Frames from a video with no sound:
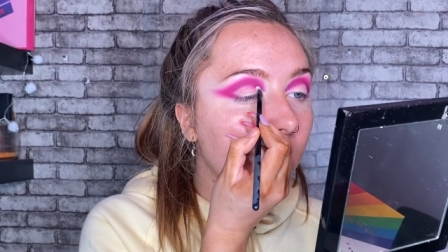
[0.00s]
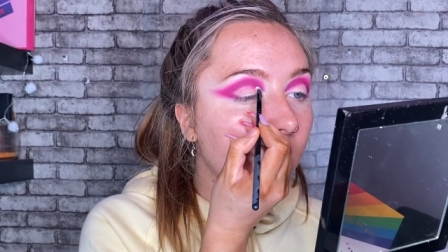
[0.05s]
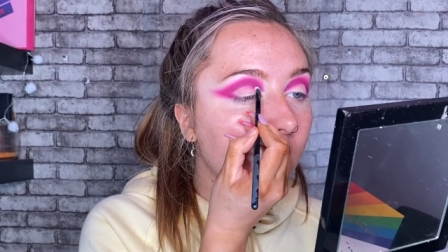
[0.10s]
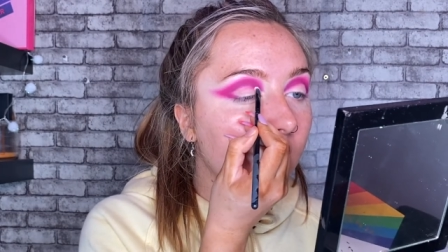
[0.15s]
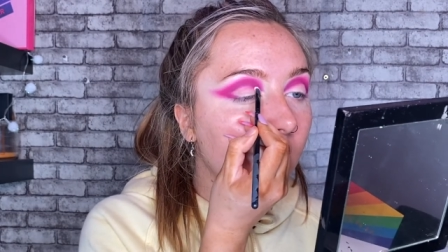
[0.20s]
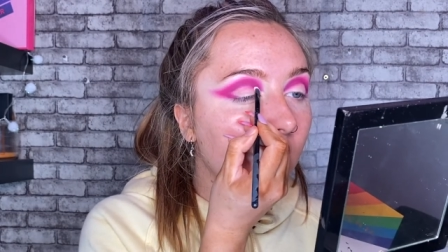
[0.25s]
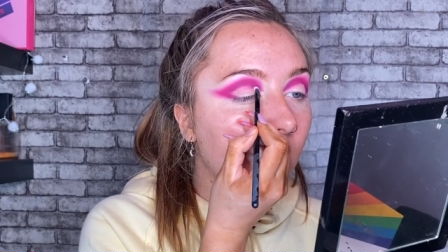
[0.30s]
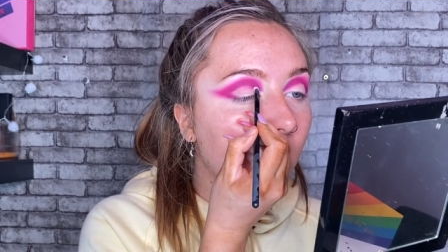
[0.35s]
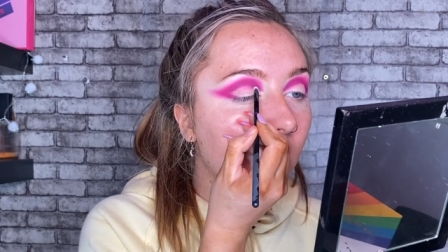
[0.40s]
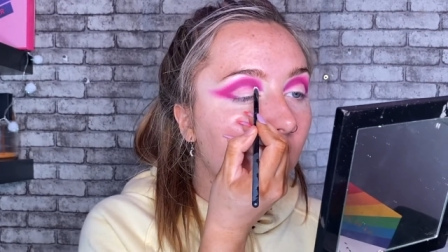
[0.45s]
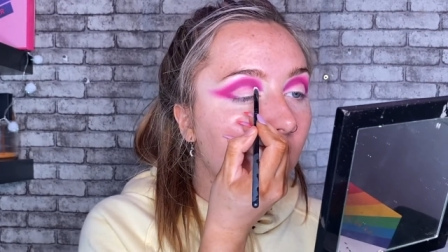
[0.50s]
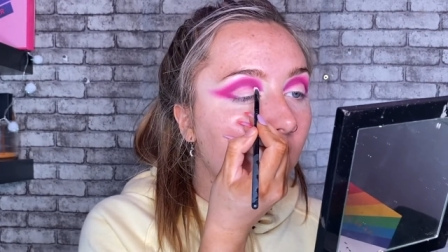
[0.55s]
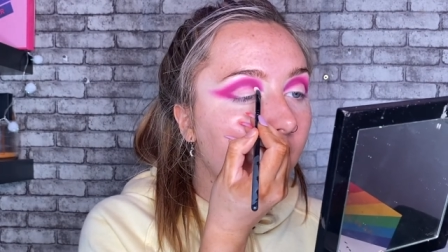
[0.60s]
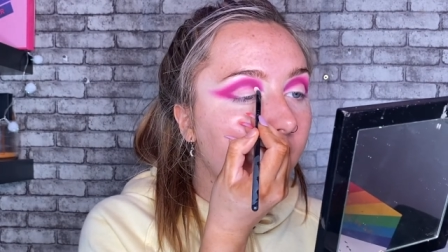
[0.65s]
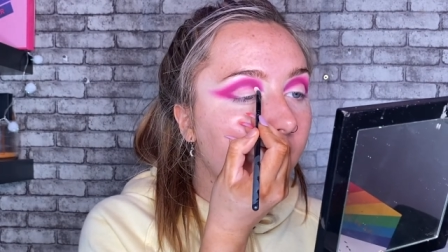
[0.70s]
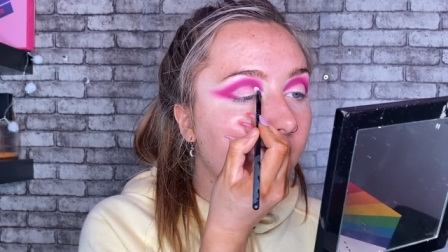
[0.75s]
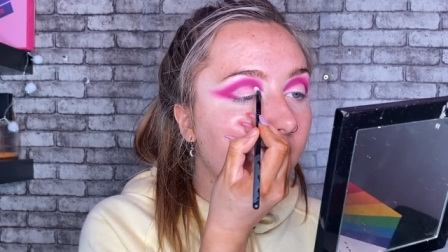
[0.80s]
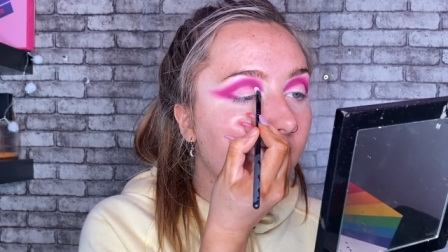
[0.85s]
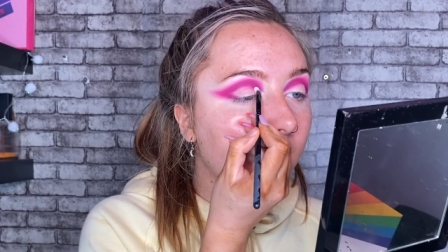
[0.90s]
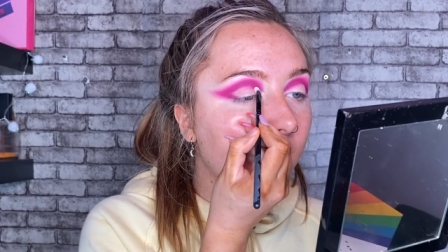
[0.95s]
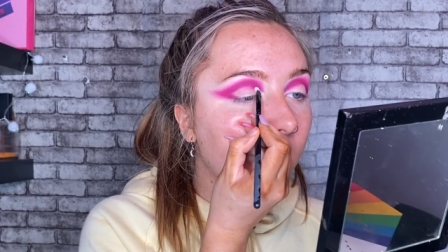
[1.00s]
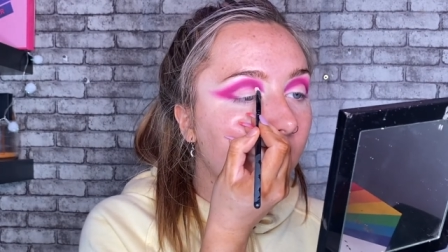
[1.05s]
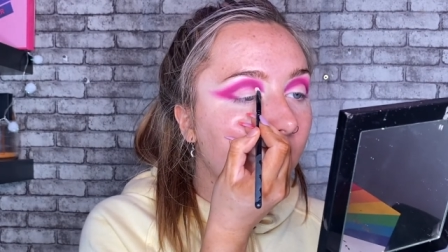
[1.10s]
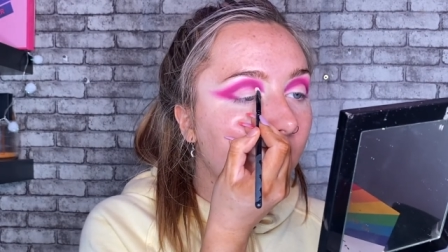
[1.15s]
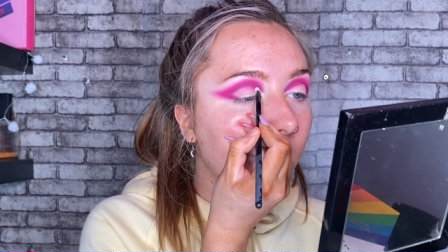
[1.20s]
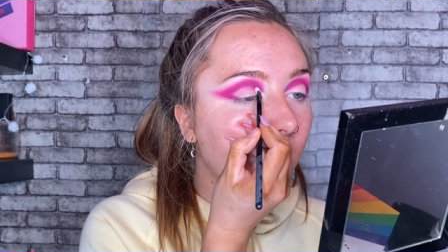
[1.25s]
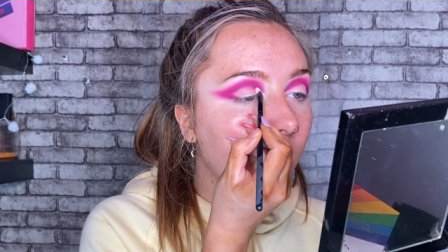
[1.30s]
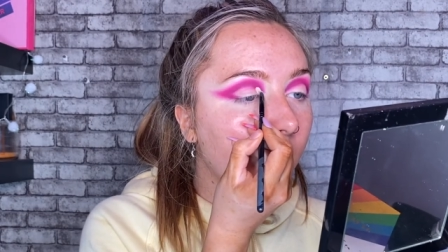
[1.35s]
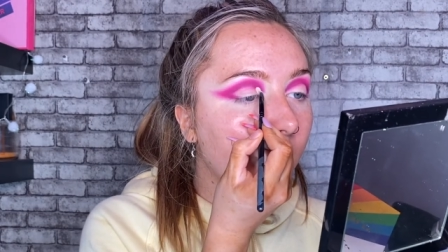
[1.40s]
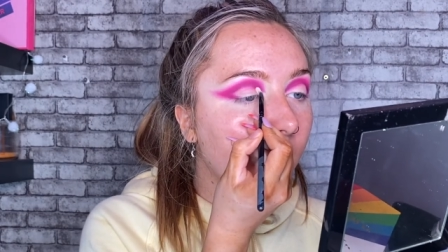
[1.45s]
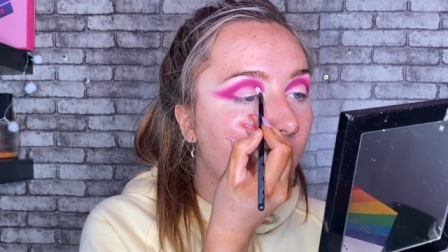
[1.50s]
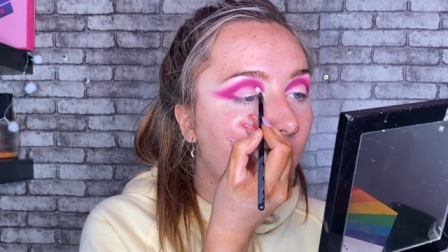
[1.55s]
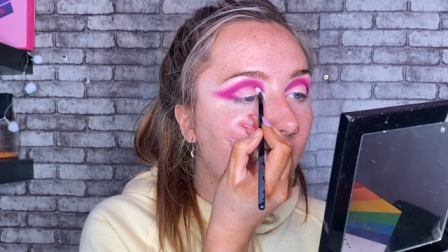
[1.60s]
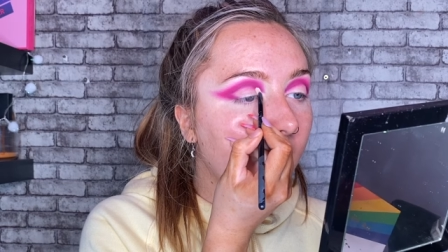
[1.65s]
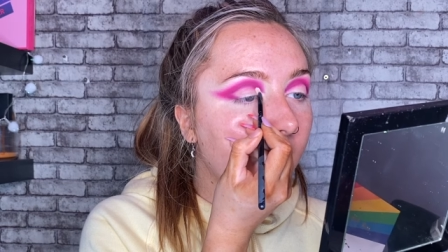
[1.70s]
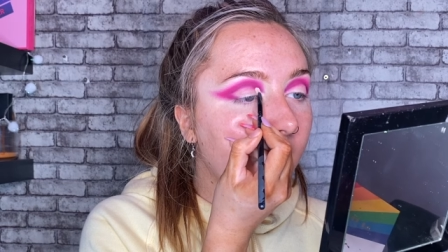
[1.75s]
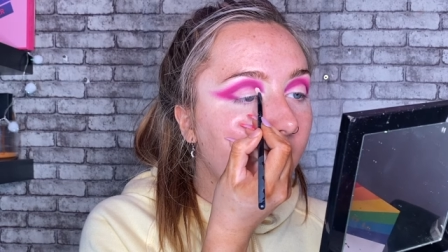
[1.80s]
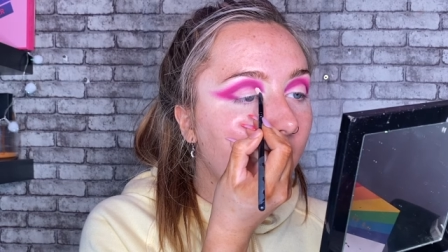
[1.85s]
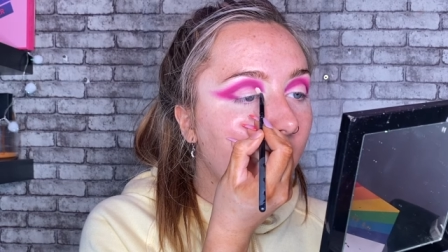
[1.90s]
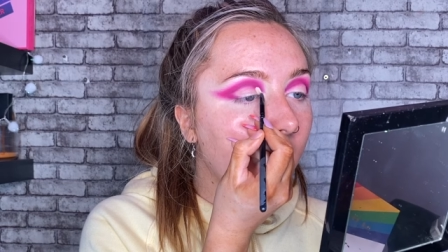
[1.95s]
So I like to
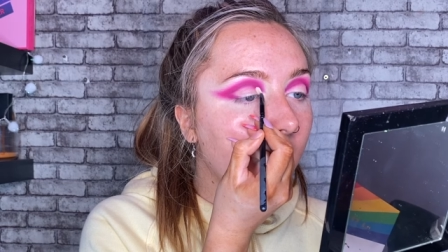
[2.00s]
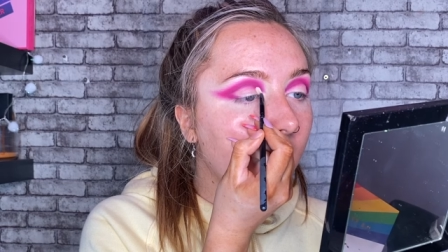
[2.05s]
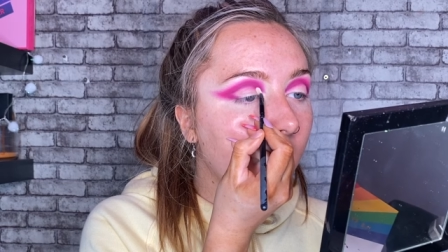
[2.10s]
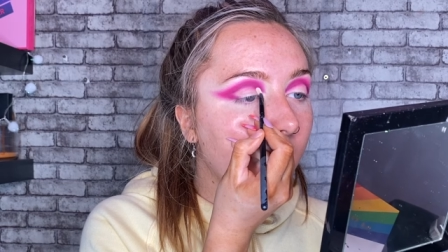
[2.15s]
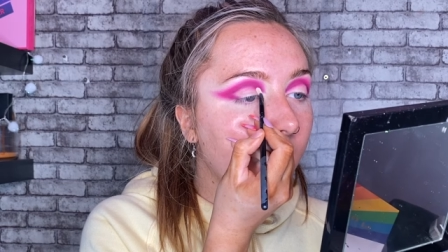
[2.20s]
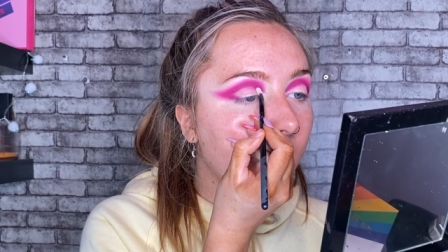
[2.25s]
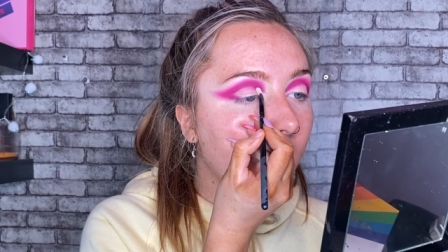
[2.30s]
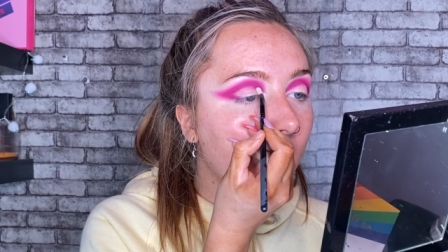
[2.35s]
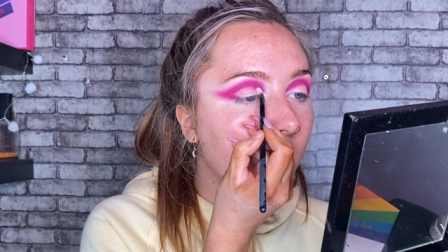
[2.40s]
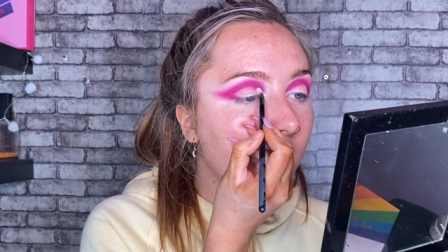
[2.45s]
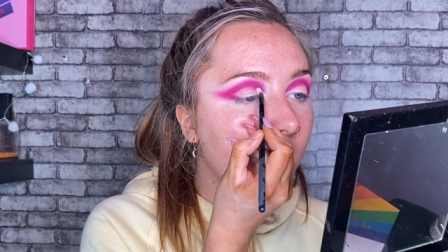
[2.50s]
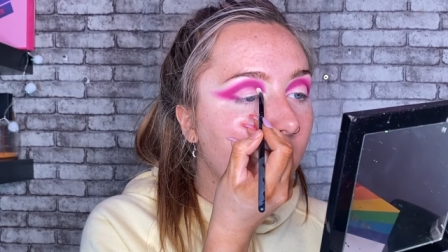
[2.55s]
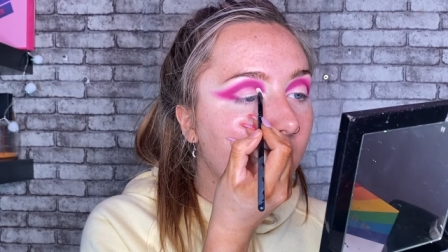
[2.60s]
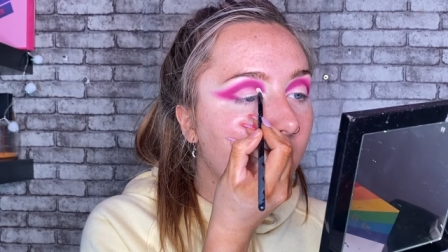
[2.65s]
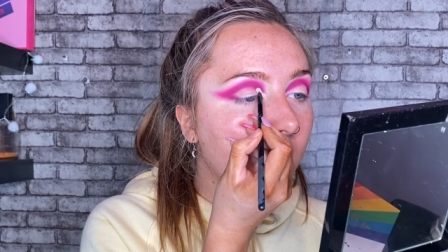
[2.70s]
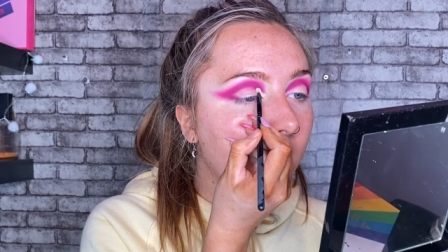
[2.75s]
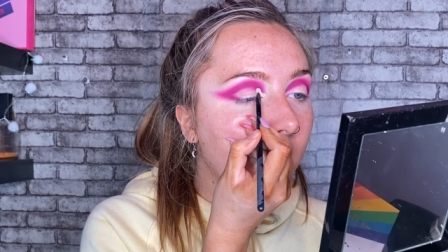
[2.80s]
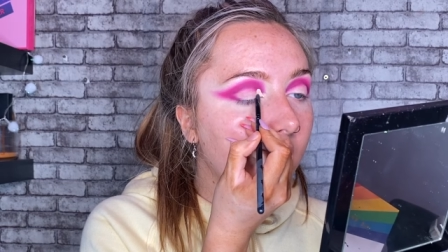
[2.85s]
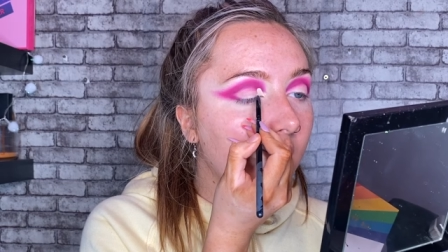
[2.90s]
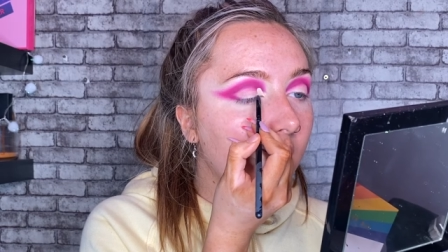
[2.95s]
pat down the product.